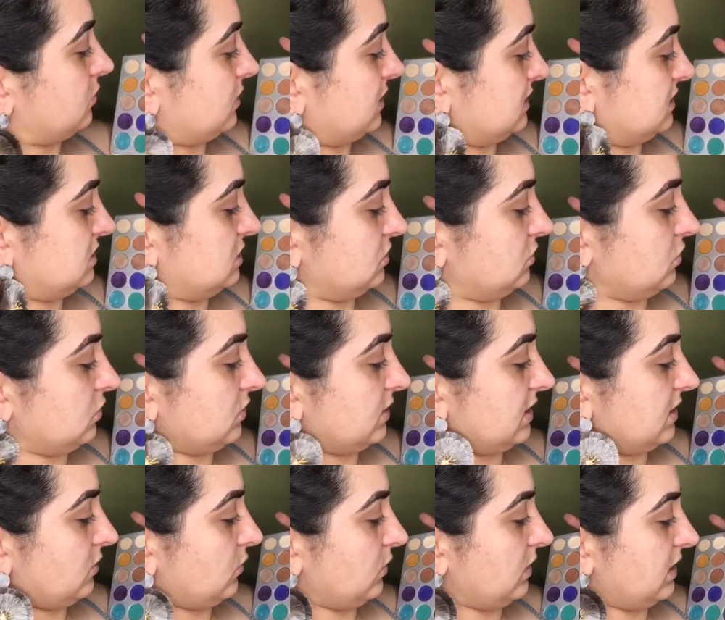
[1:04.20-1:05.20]
going to go
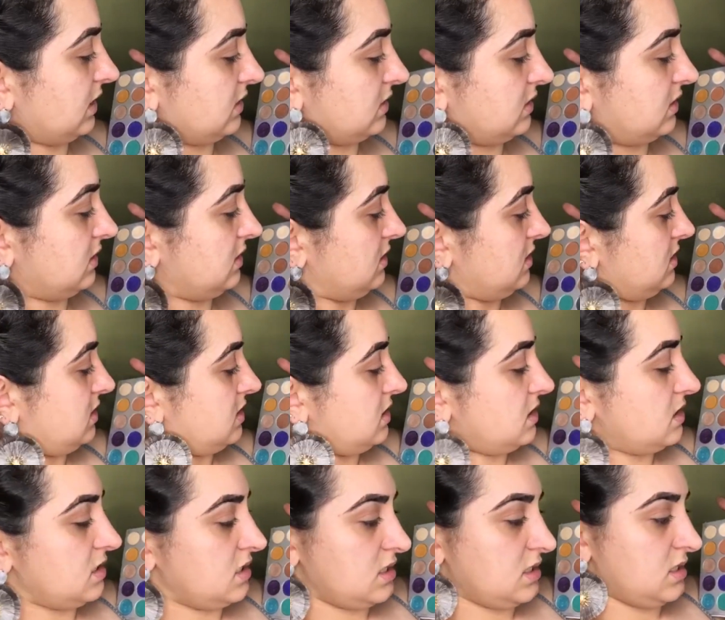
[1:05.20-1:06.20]
in with
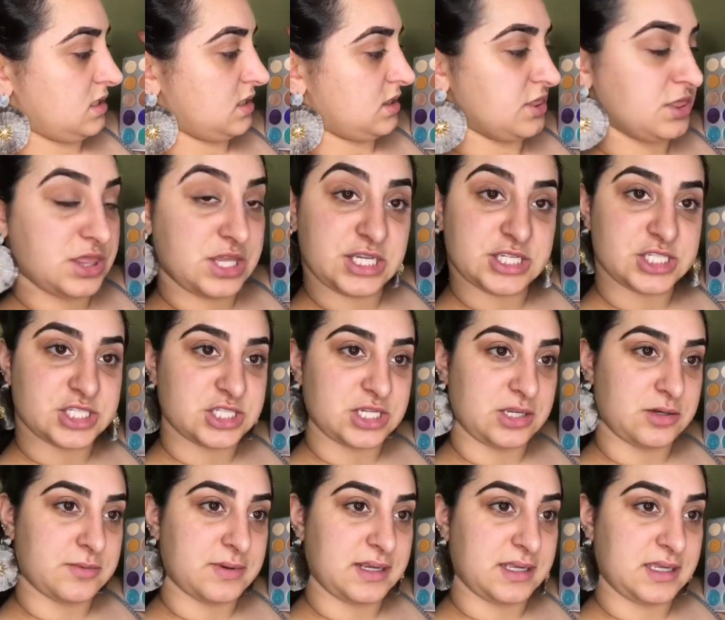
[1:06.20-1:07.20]
this
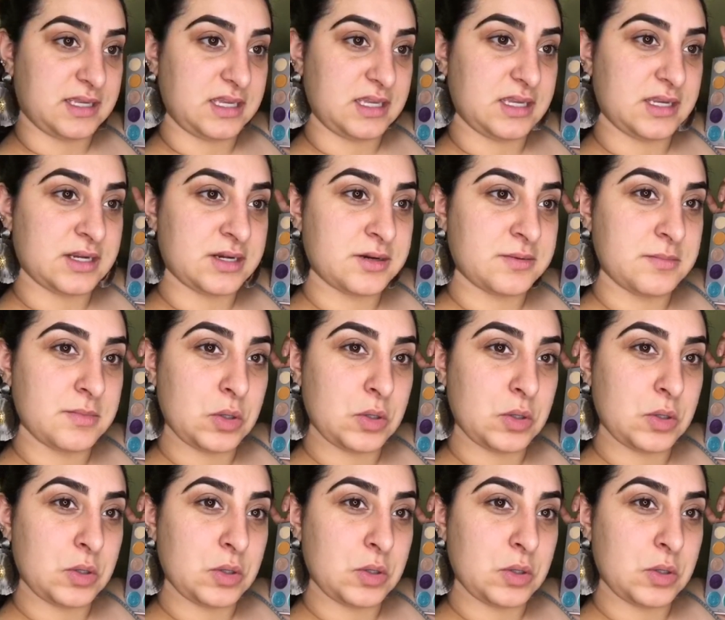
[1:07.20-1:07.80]
shade right here,